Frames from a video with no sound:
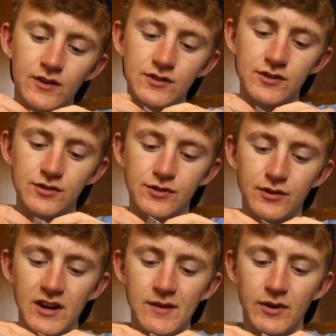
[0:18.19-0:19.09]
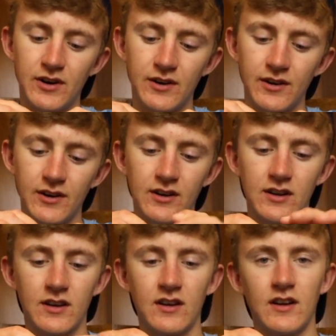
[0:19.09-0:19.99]
streamer
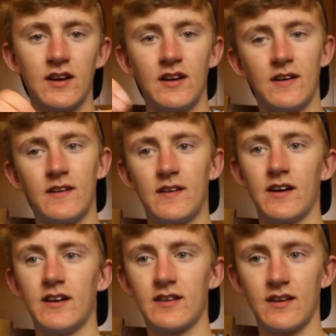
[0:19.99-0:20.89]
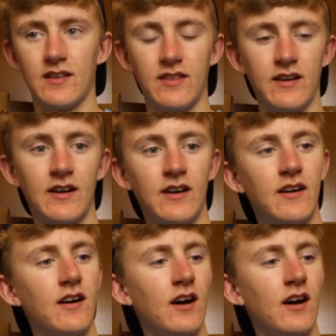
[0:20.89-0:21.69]
hook right there.